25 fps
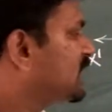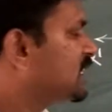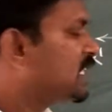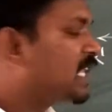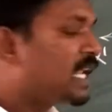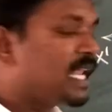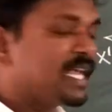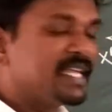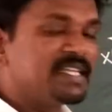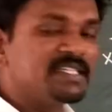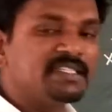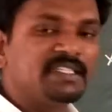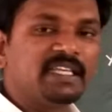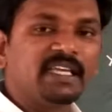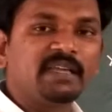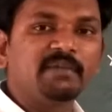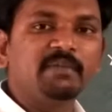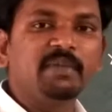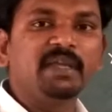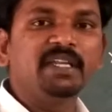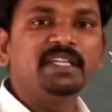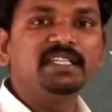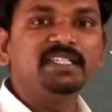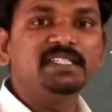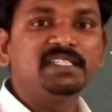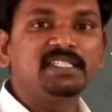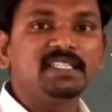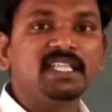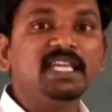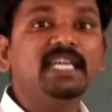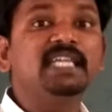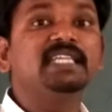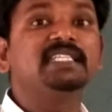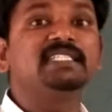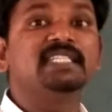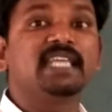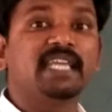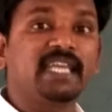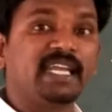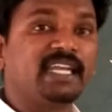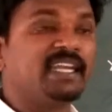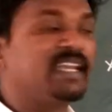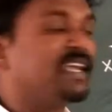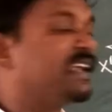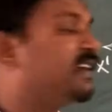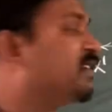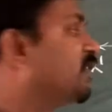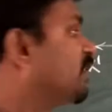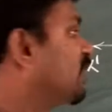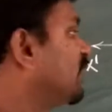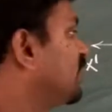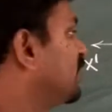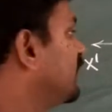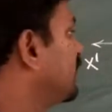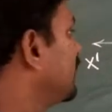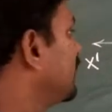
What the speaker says: line segment is the second diagonal,